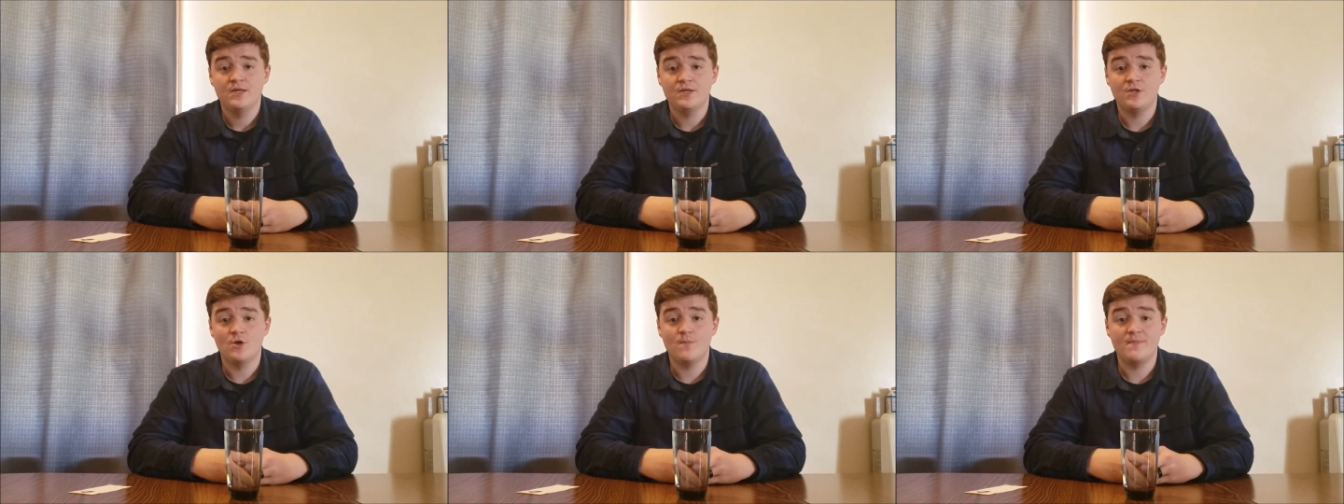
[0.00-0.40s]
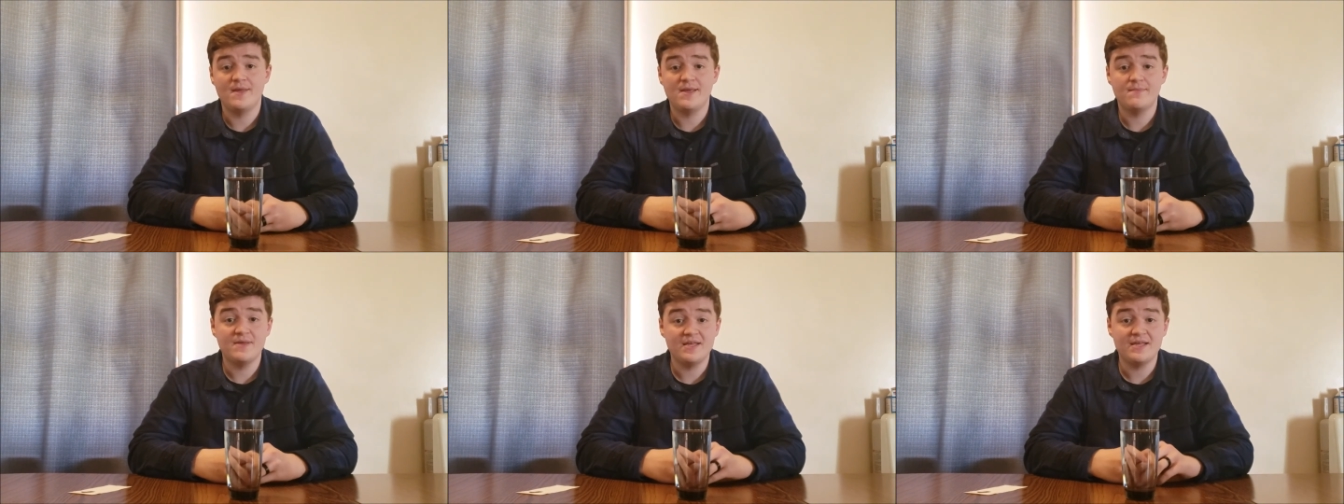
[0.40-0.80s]
You know,
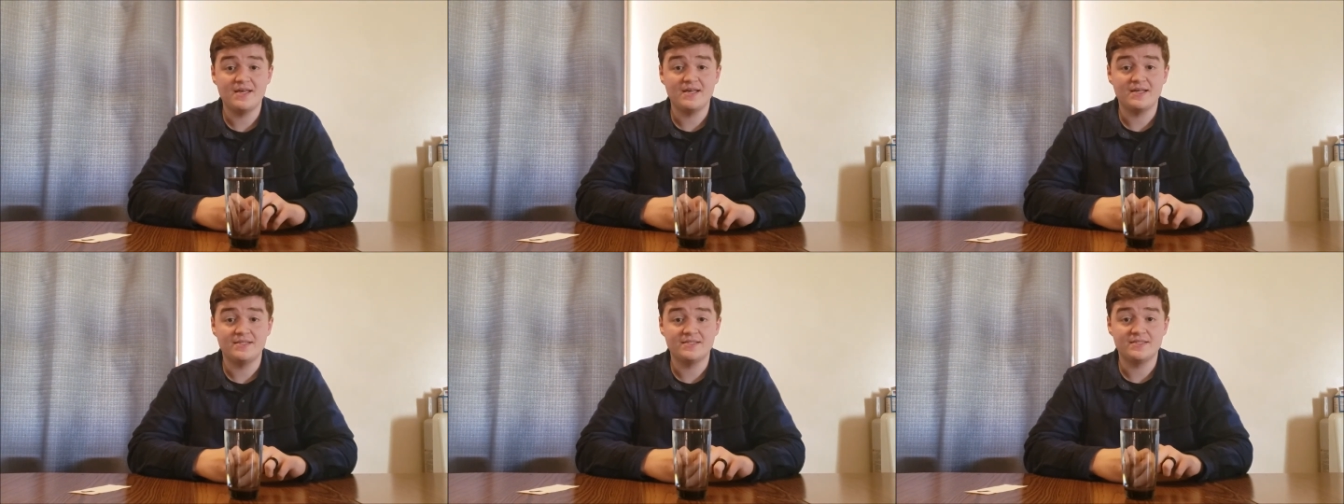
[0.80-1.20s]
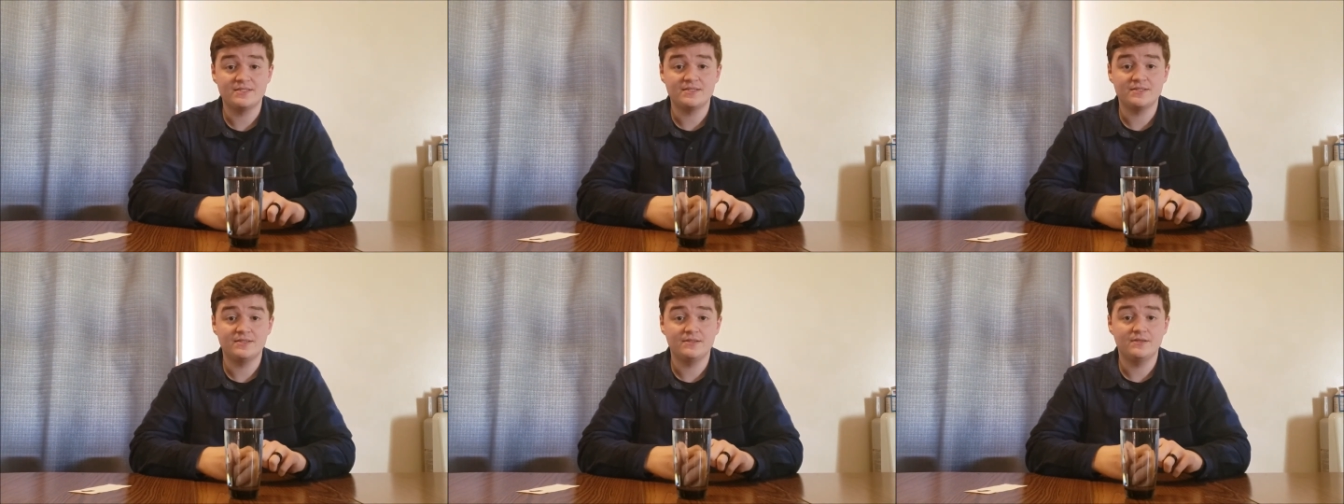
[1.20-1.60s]
maybe
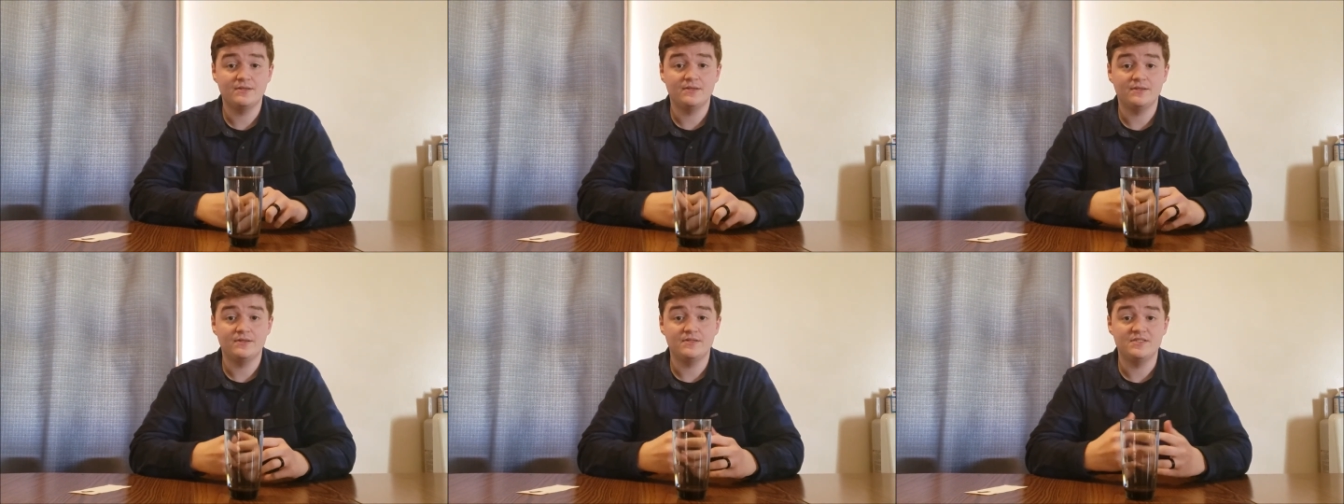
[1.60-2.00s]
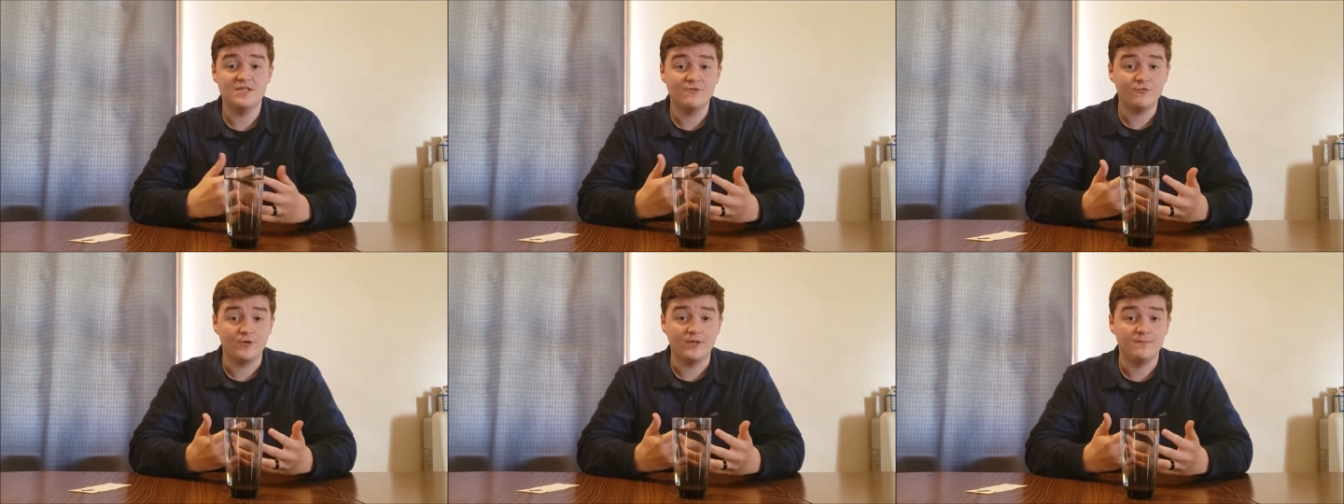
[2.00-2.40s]
it's
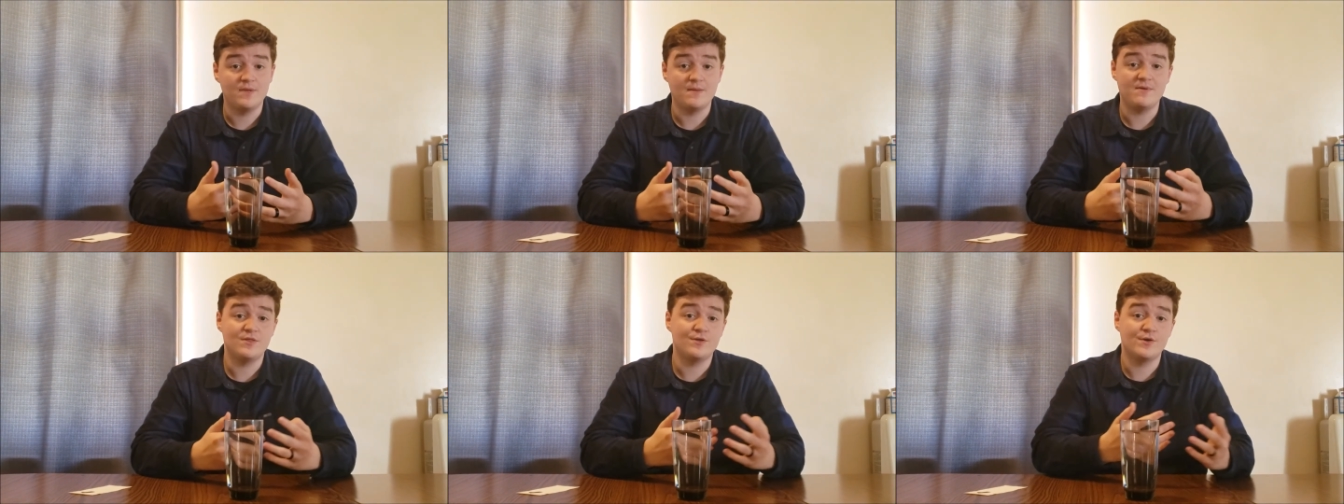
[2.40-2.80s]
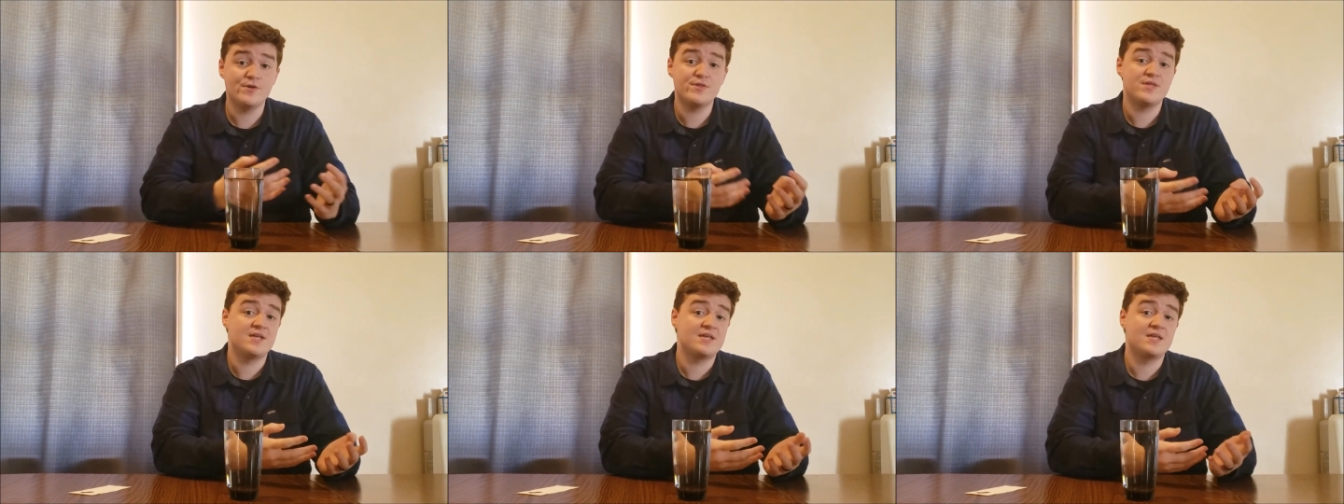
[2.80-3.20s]
different. Maybe they're
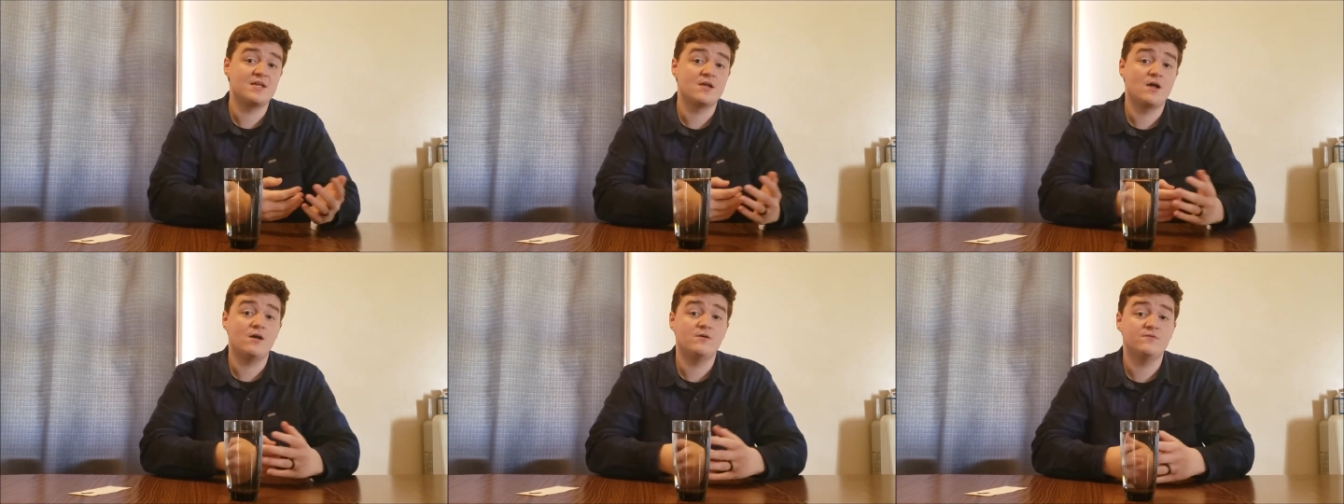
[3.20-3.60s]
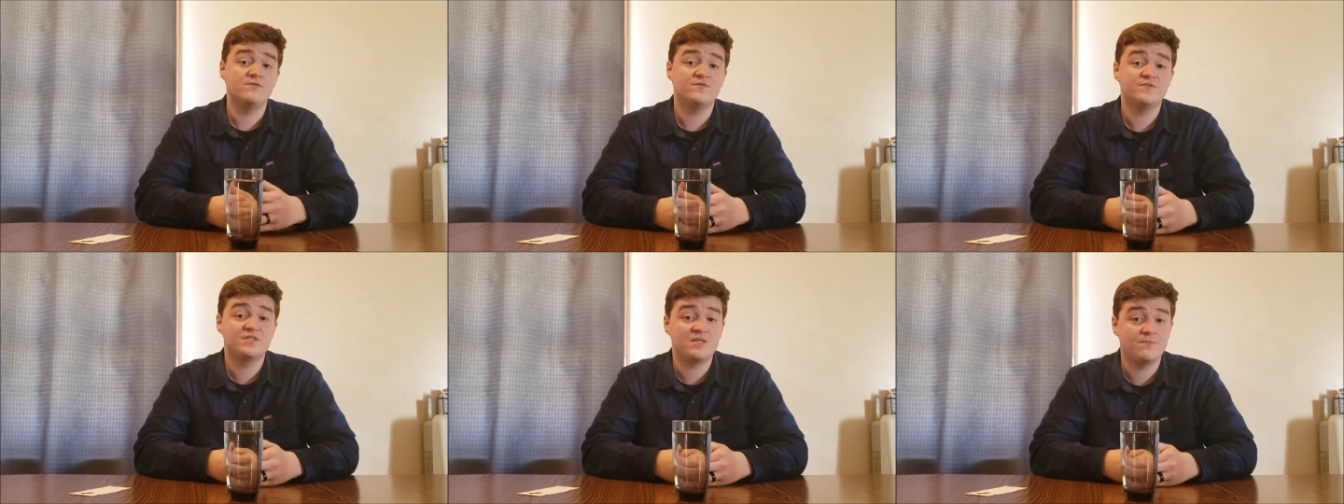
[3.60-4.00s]
thinking of
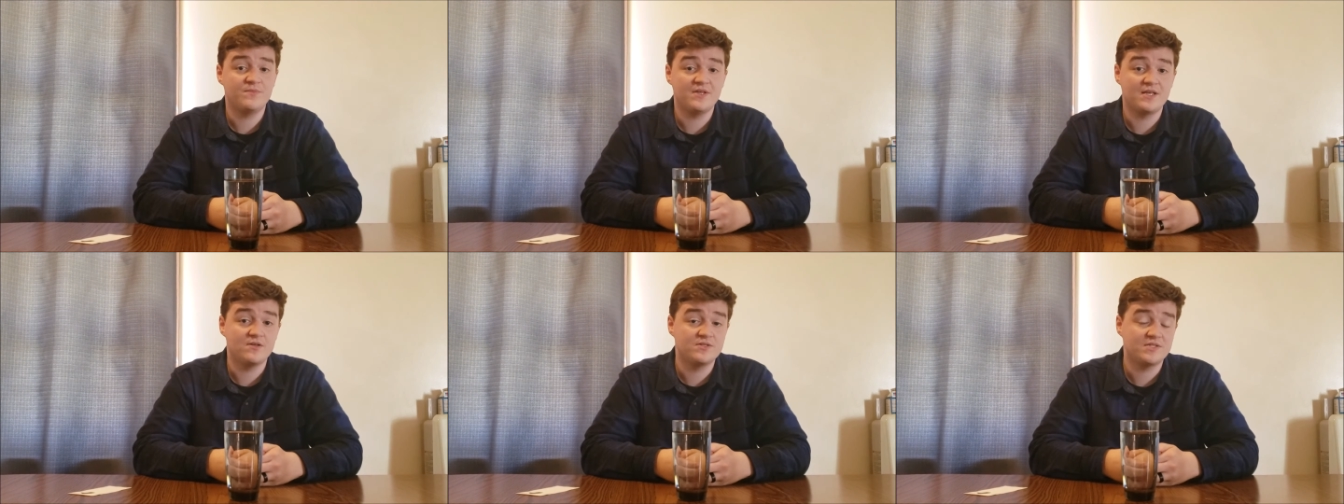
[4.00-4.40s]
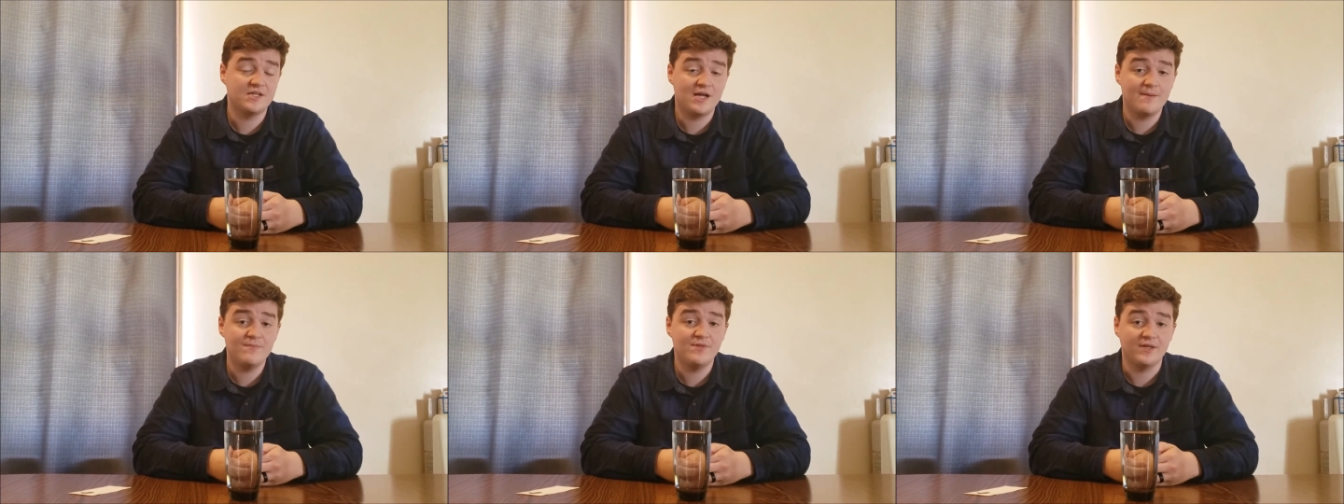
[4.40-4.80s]
something else that
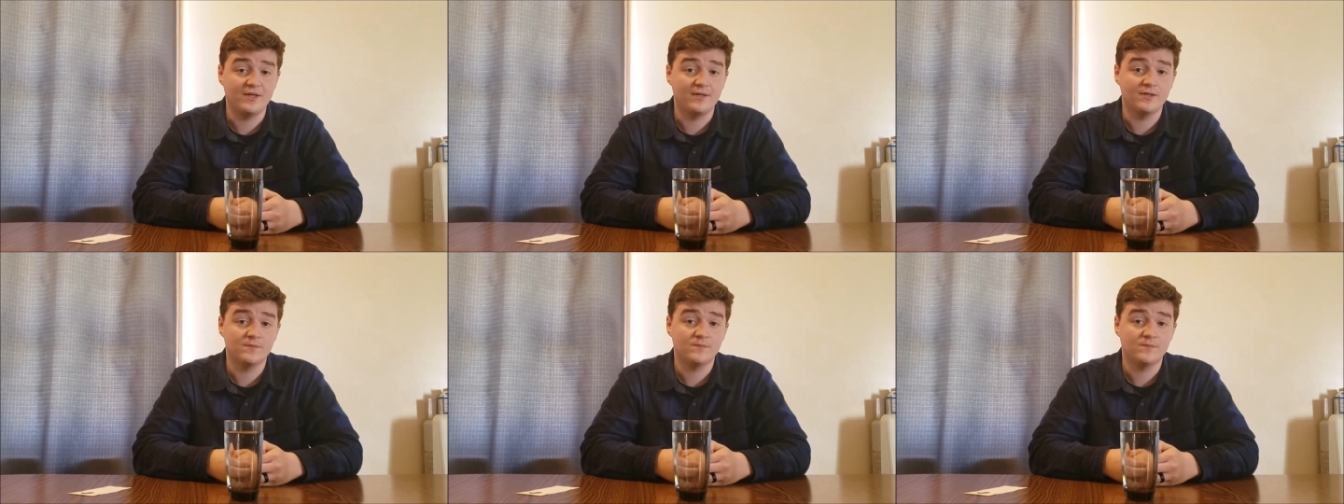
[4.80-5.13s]
I'm thinking.